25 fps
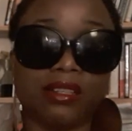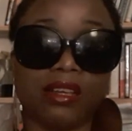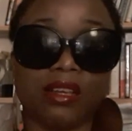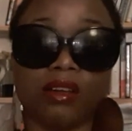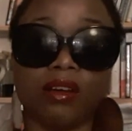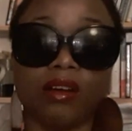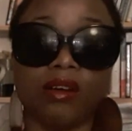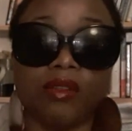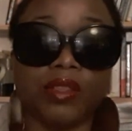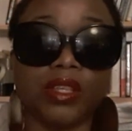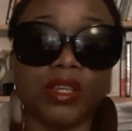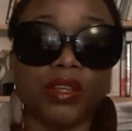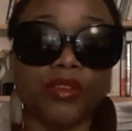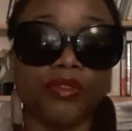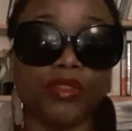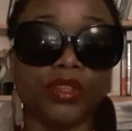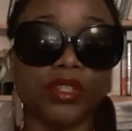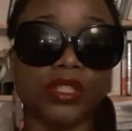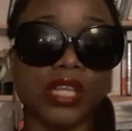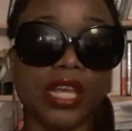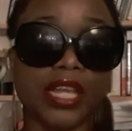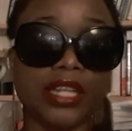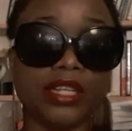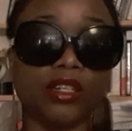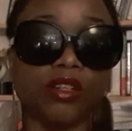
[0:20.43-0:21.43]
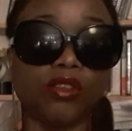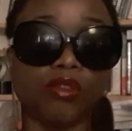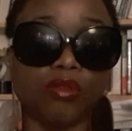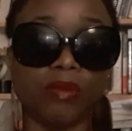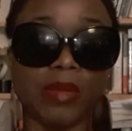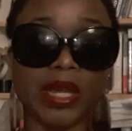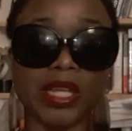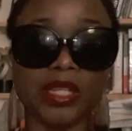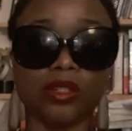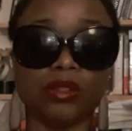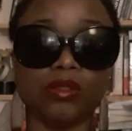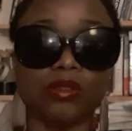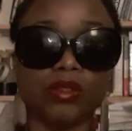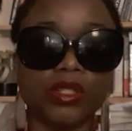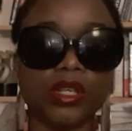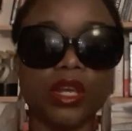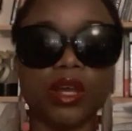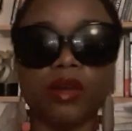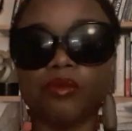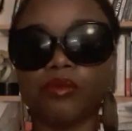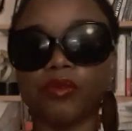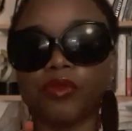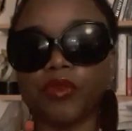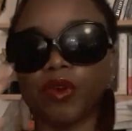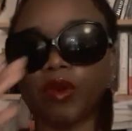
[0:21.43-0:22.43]
I can't think of the technical medical
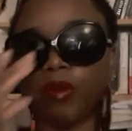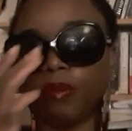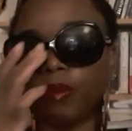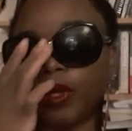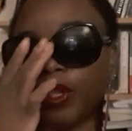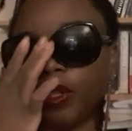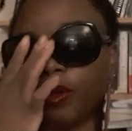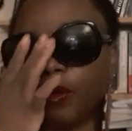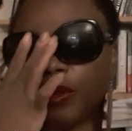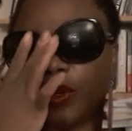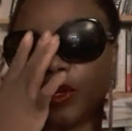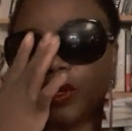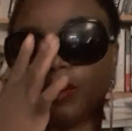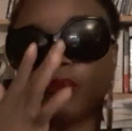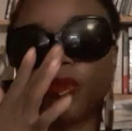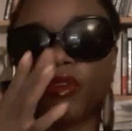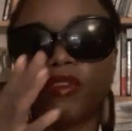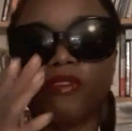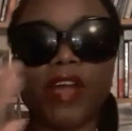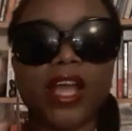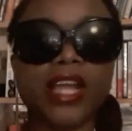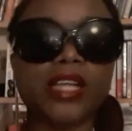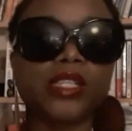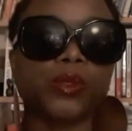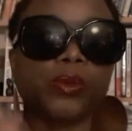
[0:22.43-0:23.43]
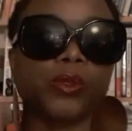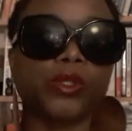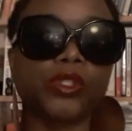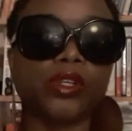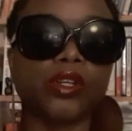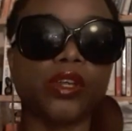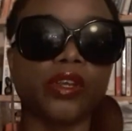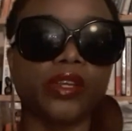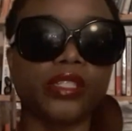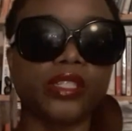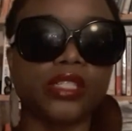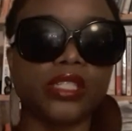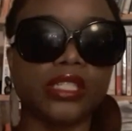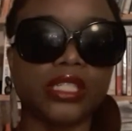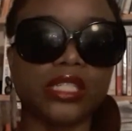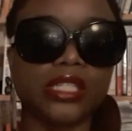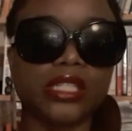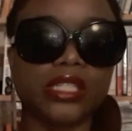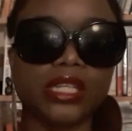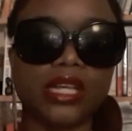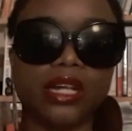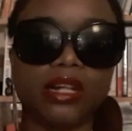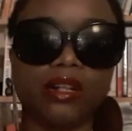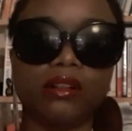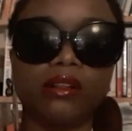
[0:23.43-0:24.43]
term for it, but there are a number of acts which I'll go into
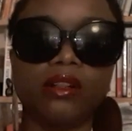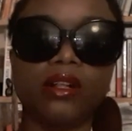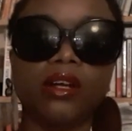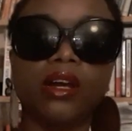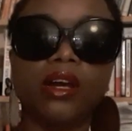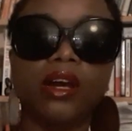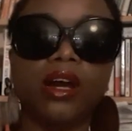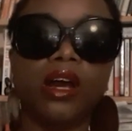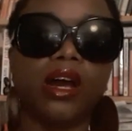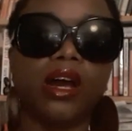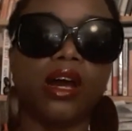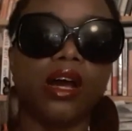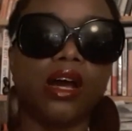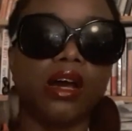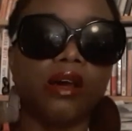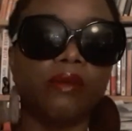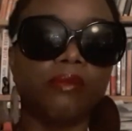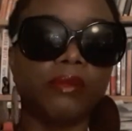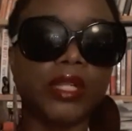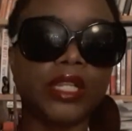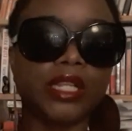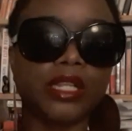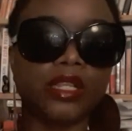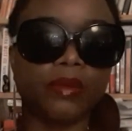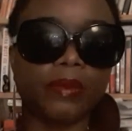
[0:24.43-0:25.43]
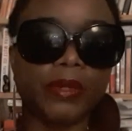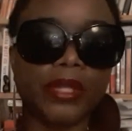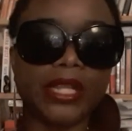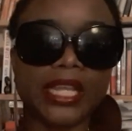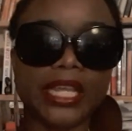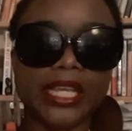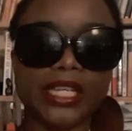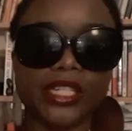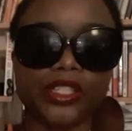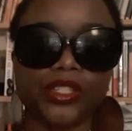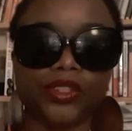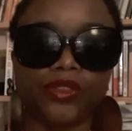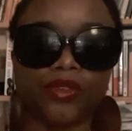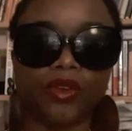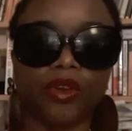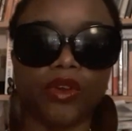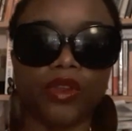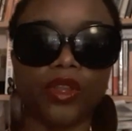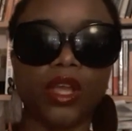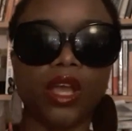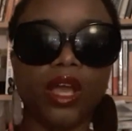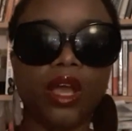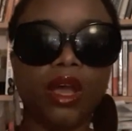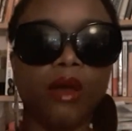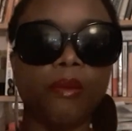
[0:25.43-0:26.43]
detail a little bit later
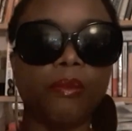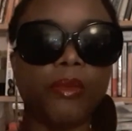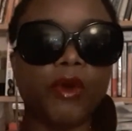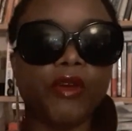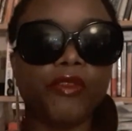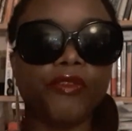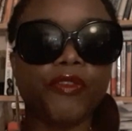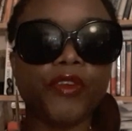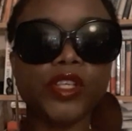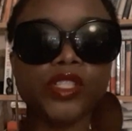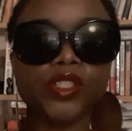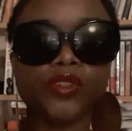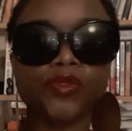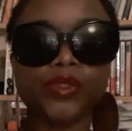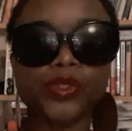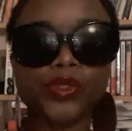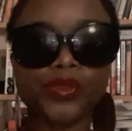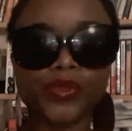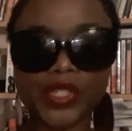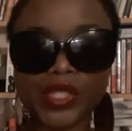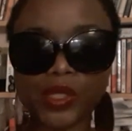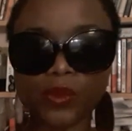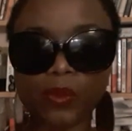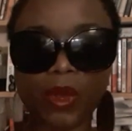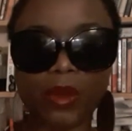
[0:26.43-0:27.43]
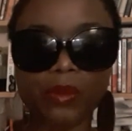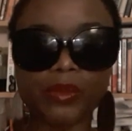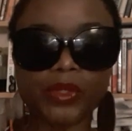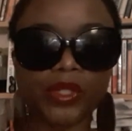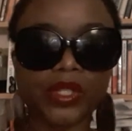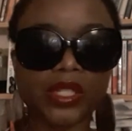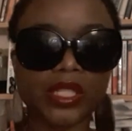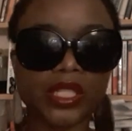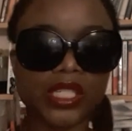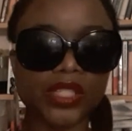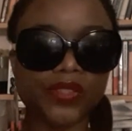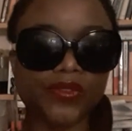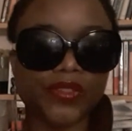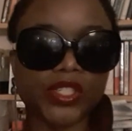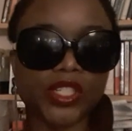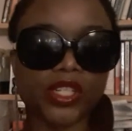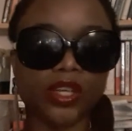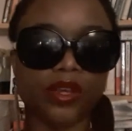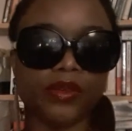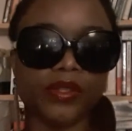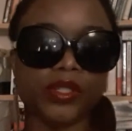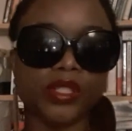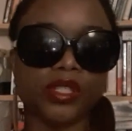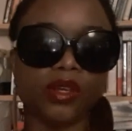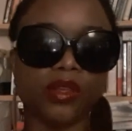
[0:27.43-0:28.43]
on. But first of all, the reason why I'm doing this
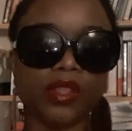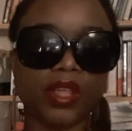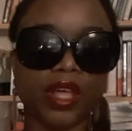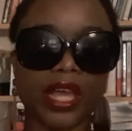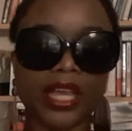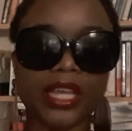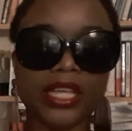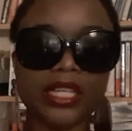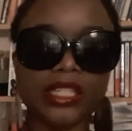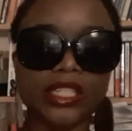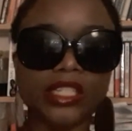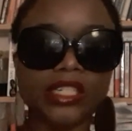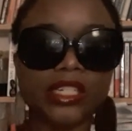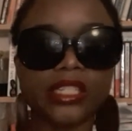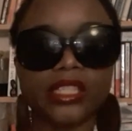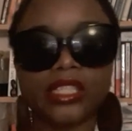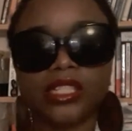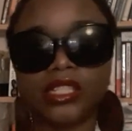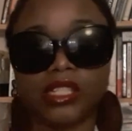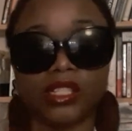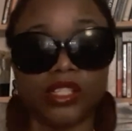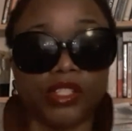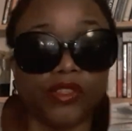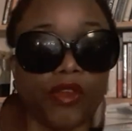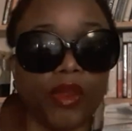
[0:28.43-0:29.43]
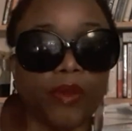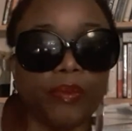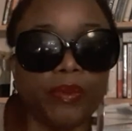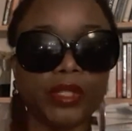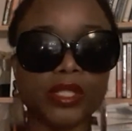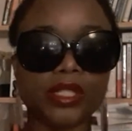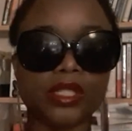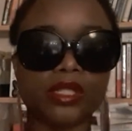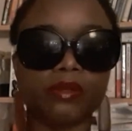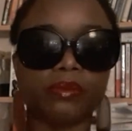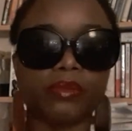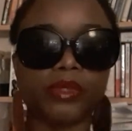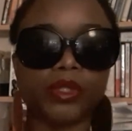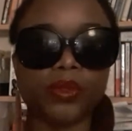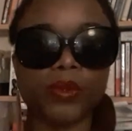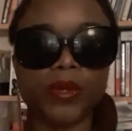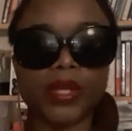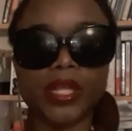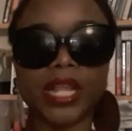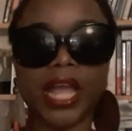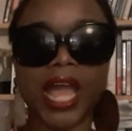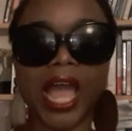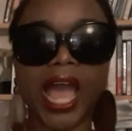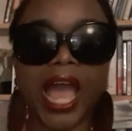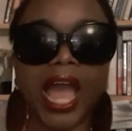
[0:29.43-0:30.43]
video is so that I could look at the discrepancy
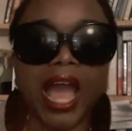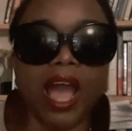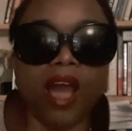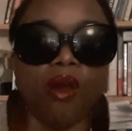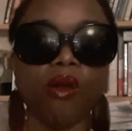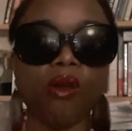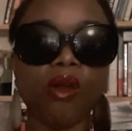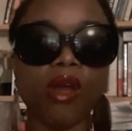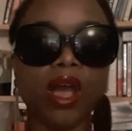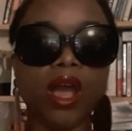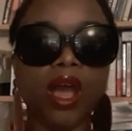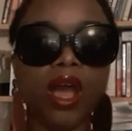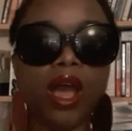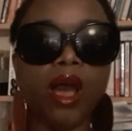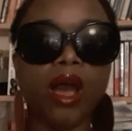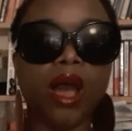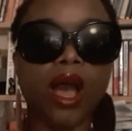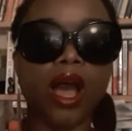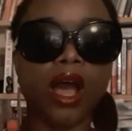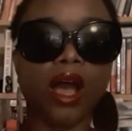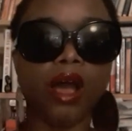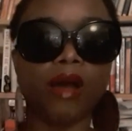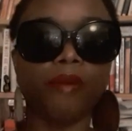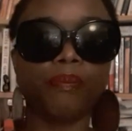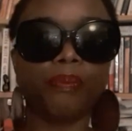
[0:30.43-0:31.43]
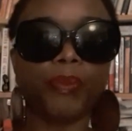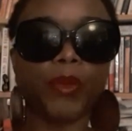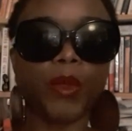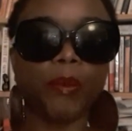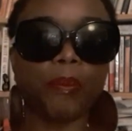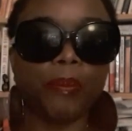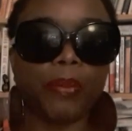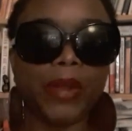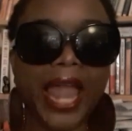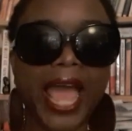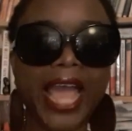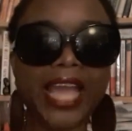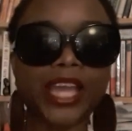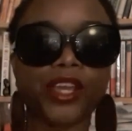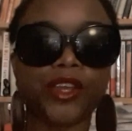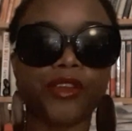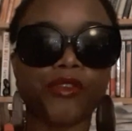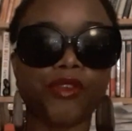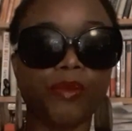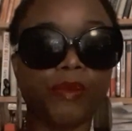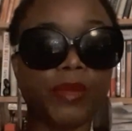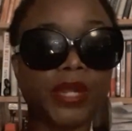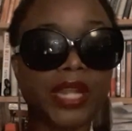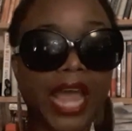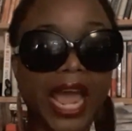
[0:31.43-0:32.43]
between how black
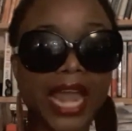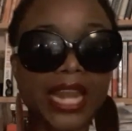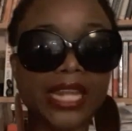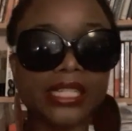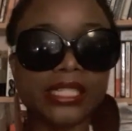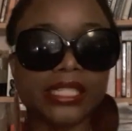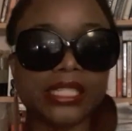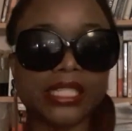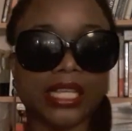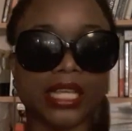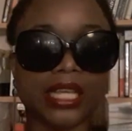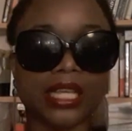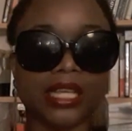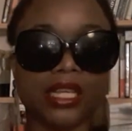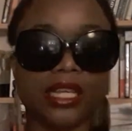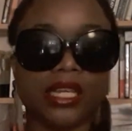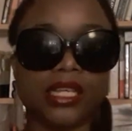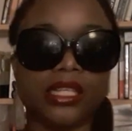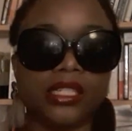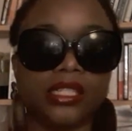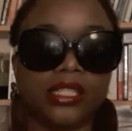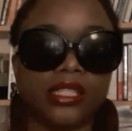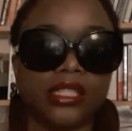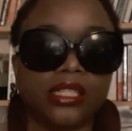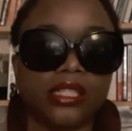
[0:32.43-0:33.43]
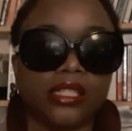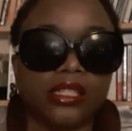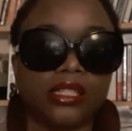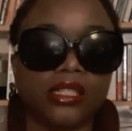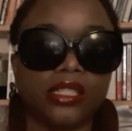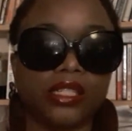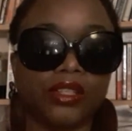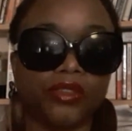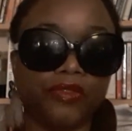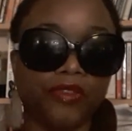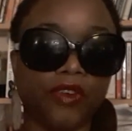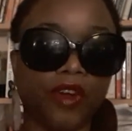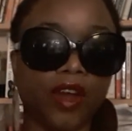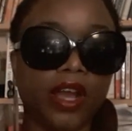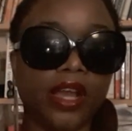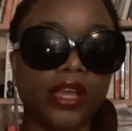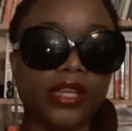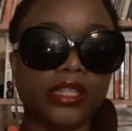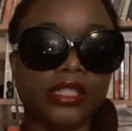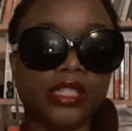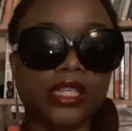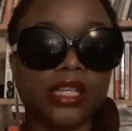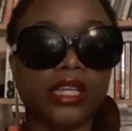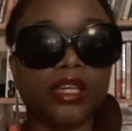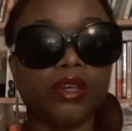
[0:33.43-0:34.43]
criminality is
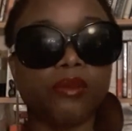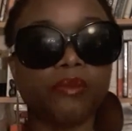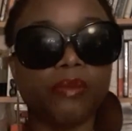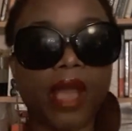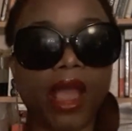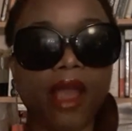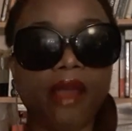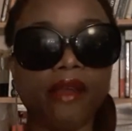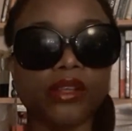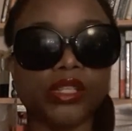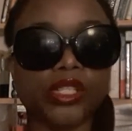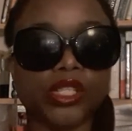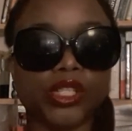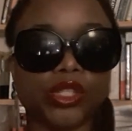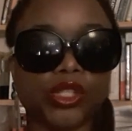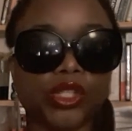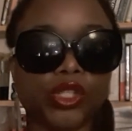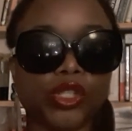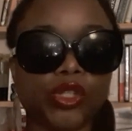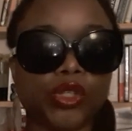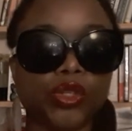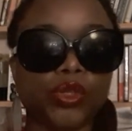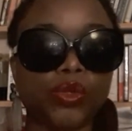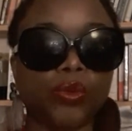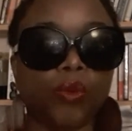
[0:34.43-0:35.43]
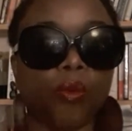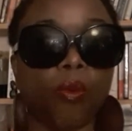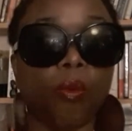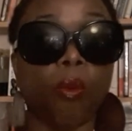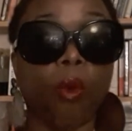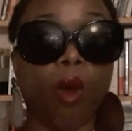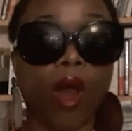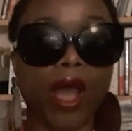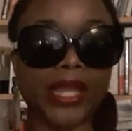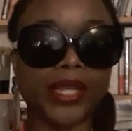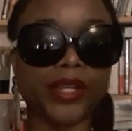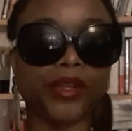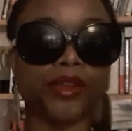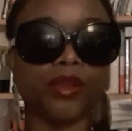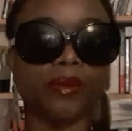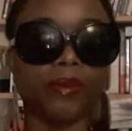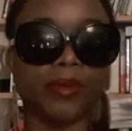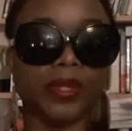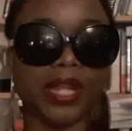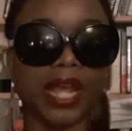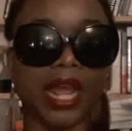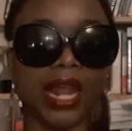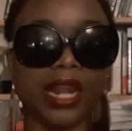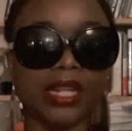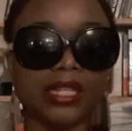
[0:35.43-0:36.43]
defined in comparison to white
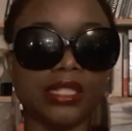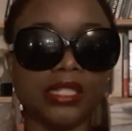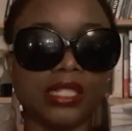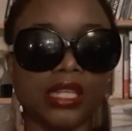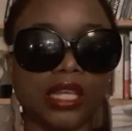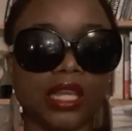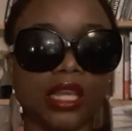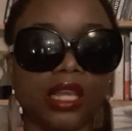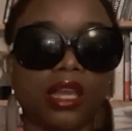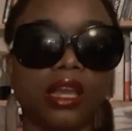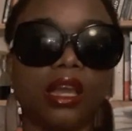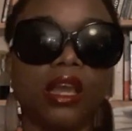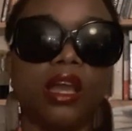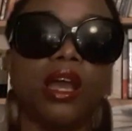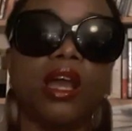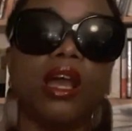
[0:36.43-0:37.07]
criminality.